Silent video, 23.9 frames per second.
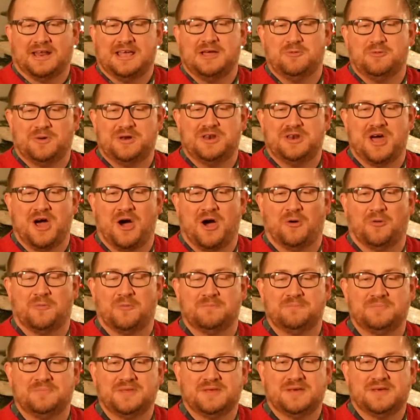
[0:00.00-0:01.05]
He would know.
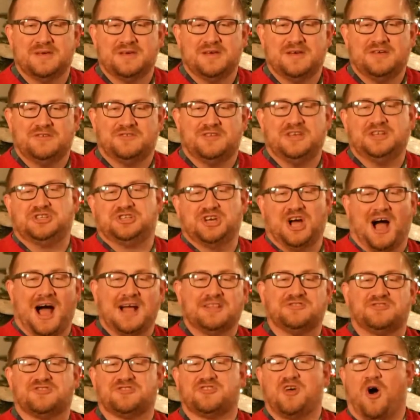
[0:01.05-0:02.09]
See,
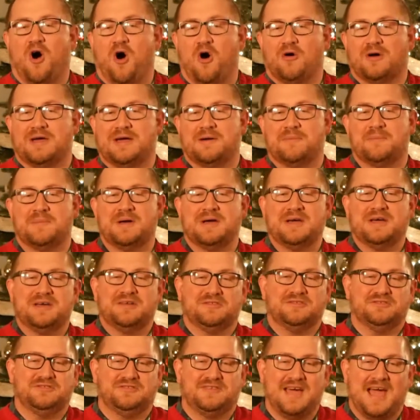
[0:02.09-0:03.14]
John saw him
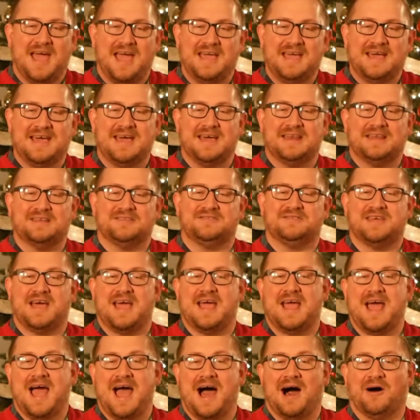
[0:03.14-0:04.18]
day in and
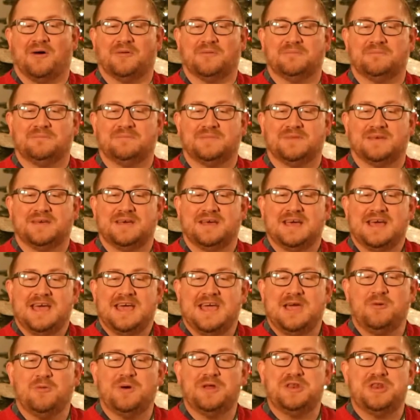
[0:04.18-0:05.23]
day out.
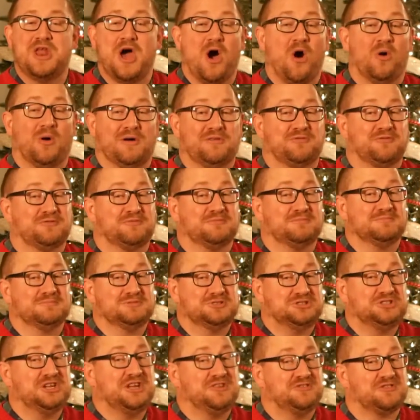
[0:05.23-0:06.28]
He would know if
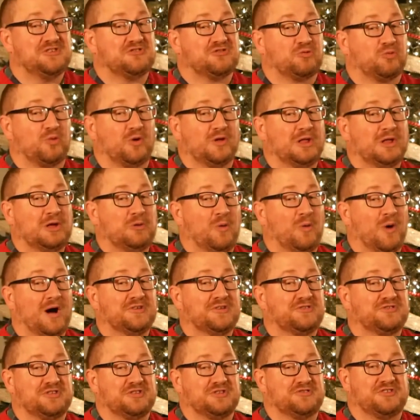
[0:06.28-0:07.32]
Jesus really
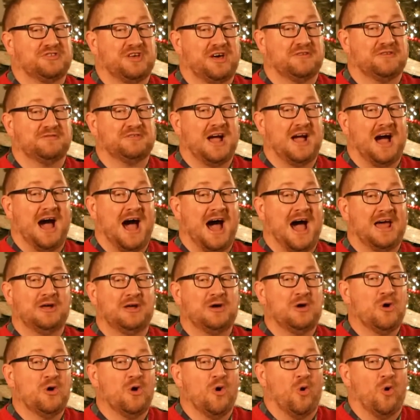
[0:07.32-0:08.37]
was the Son of
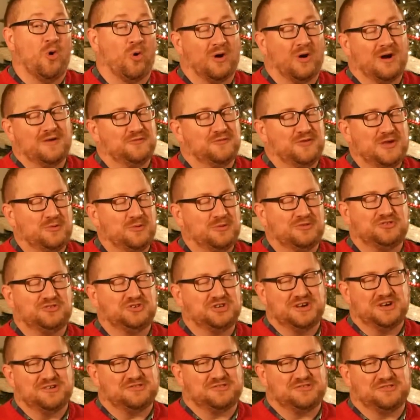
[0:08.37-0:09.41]
God or if he was
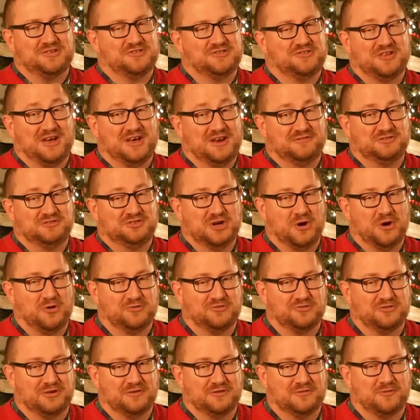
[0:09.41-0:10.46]
just the son of
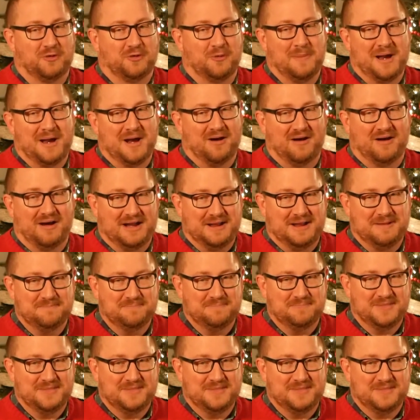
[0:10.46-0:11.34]
Joseph or Mary.